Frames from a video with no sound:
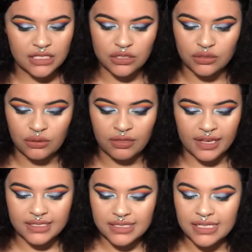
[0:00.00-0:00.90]
to do
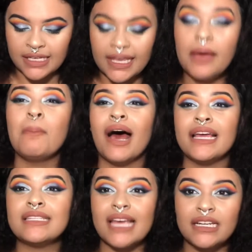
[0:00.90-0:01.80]
this to get my
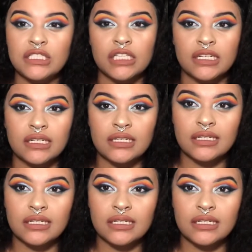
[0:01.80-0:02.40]
attention.